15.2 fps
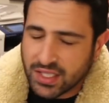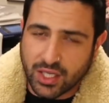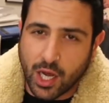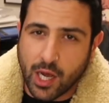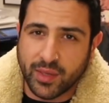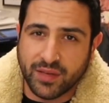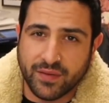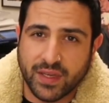in
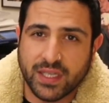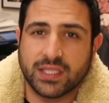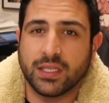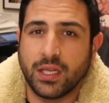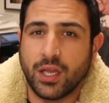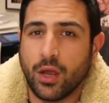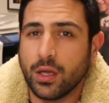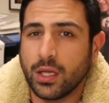time and invest
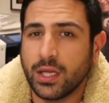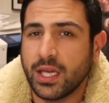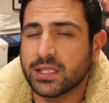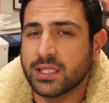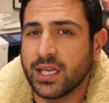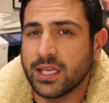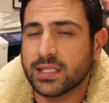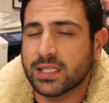in the early
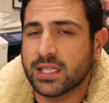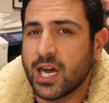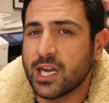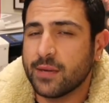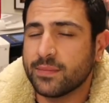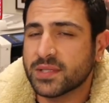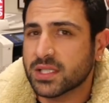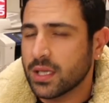internet
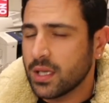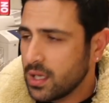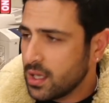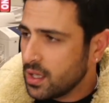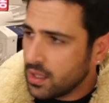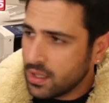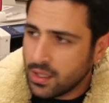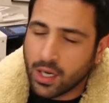startups,
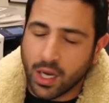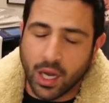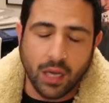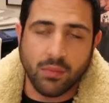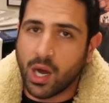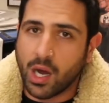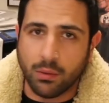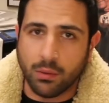you
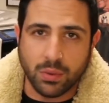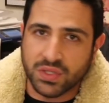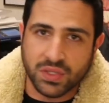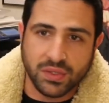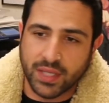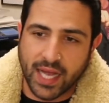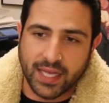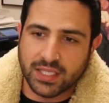know, I would
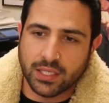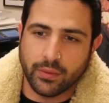do that.